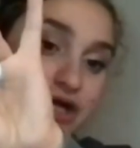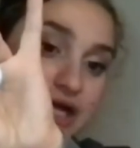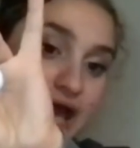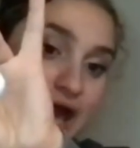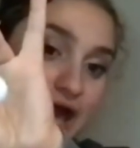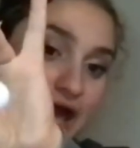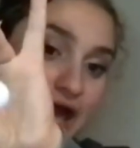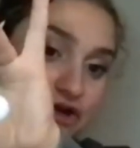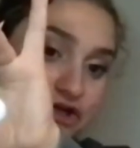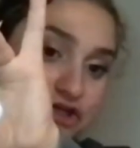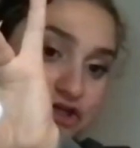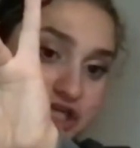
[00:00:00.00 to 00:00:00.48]
in
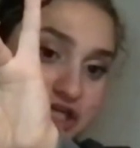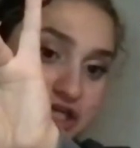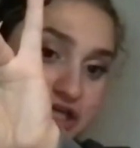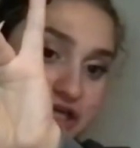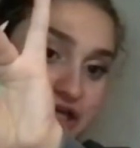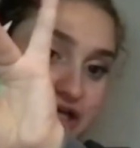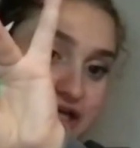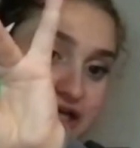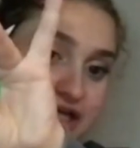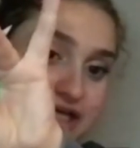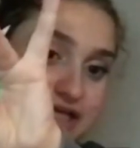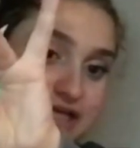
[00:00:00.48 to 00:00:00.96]

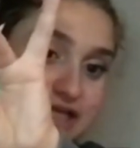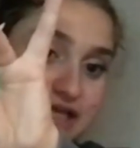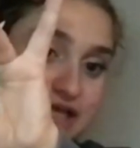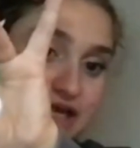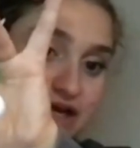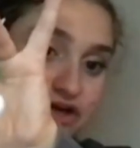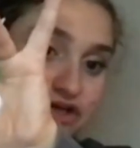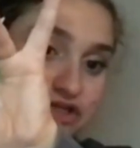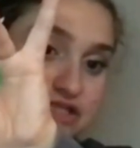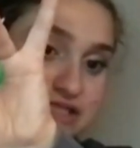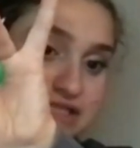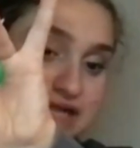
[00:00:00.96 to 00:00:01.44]
energy than
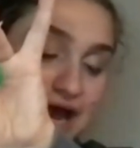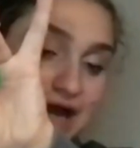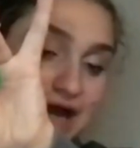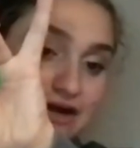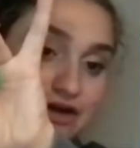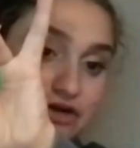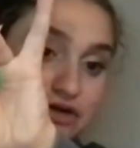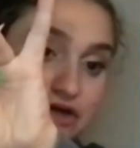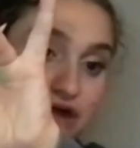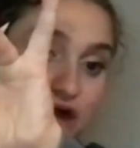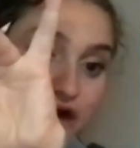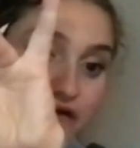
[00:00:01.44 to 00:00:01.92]
our
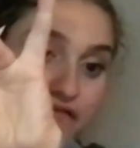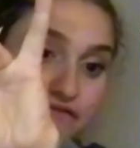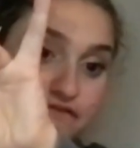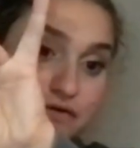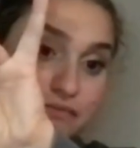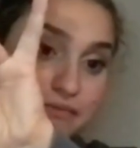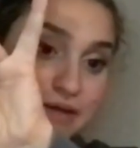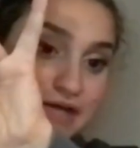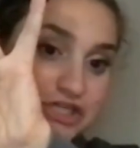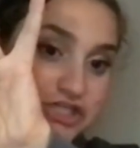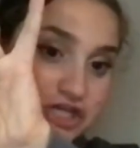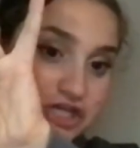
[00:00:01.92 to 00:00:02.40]
staggered
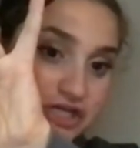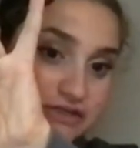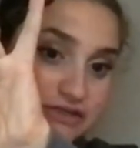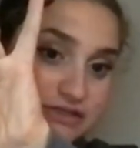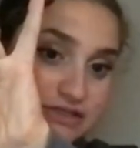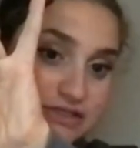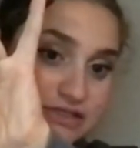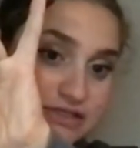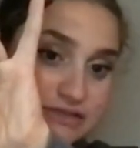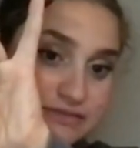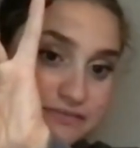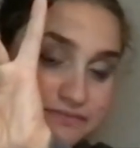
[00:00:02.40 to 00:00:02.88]

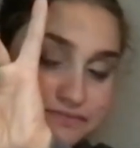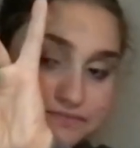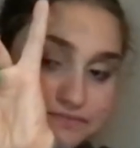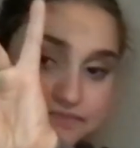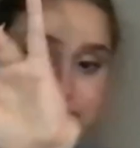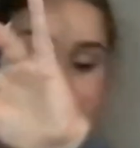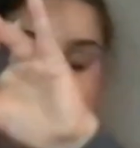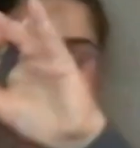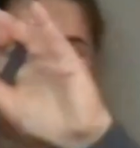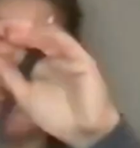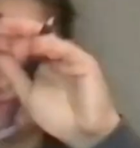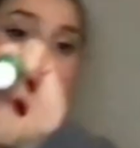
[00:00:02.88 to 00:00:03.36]
conformations.
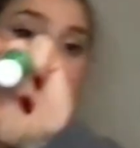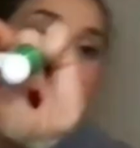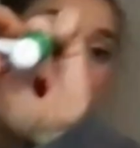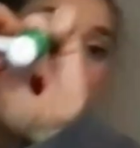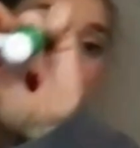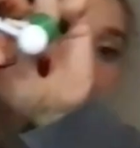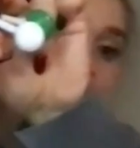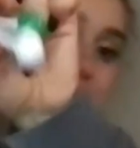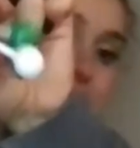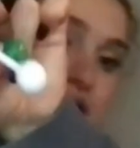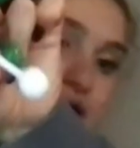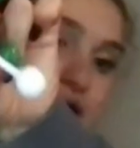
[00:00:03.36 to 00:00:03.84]

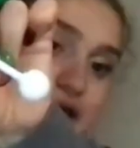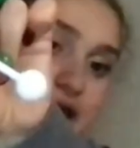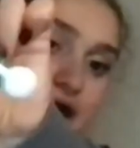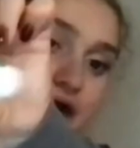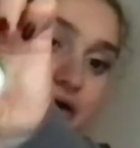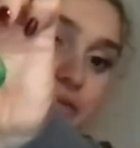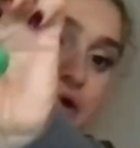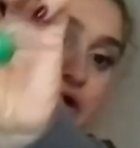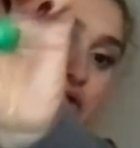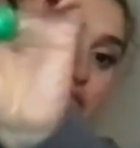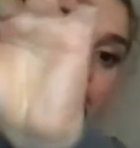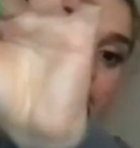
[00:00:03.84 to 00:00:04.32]
Now
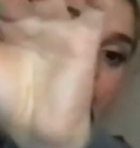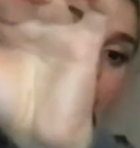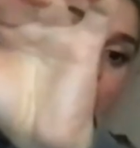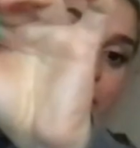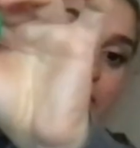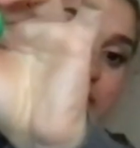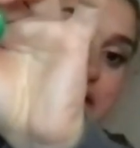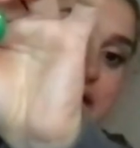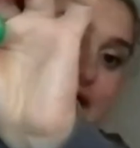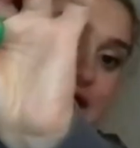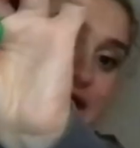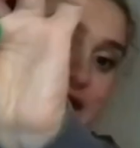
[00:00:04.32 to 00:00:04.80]
I'm going to
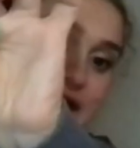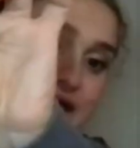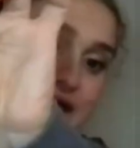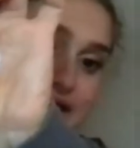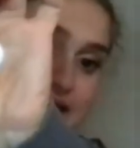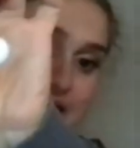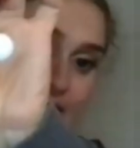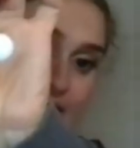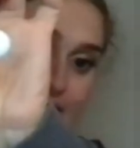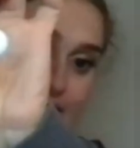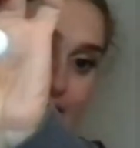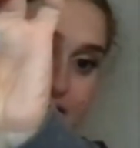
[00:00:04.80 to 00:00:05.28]
rotate
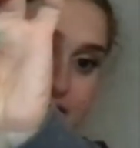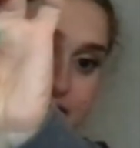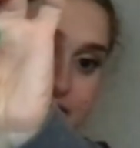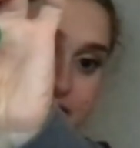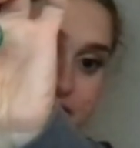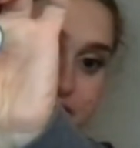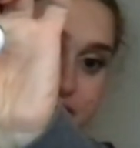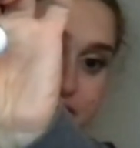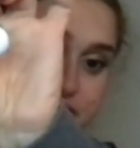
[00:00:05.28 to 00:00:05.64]
again.